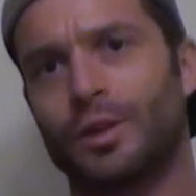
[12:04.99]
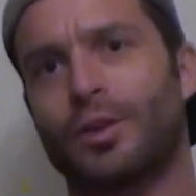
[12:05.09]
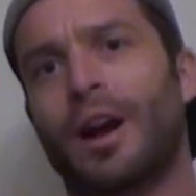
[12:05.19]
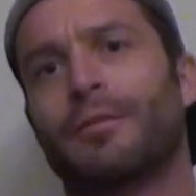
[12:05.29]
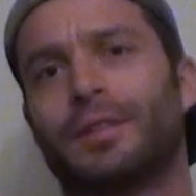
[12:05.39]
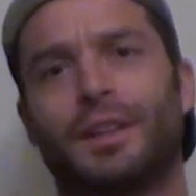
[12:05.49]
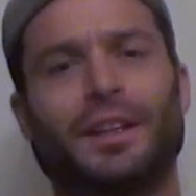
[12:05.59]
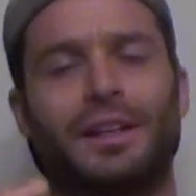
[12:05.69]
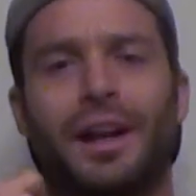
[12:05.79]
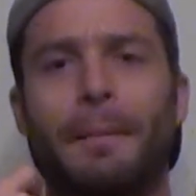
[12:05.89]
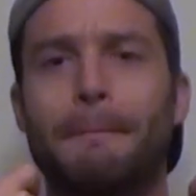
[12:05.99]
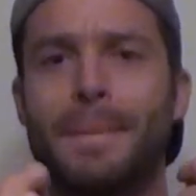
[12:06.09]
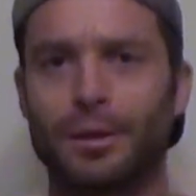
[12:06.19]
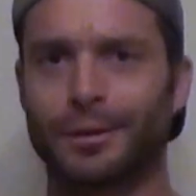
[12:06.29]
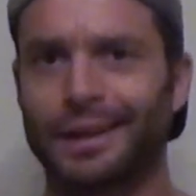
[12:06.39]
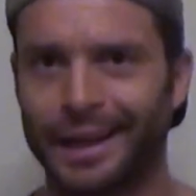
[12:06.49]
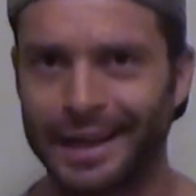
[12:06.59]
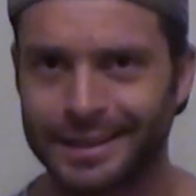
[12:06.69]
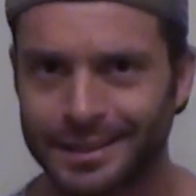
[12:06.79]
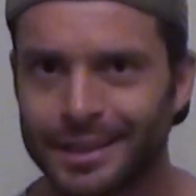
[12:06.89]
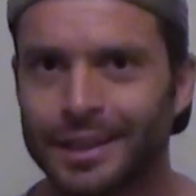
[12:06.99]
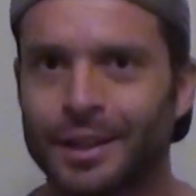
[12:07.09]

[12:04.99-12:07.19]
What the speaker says: your average, than like a Miller Lite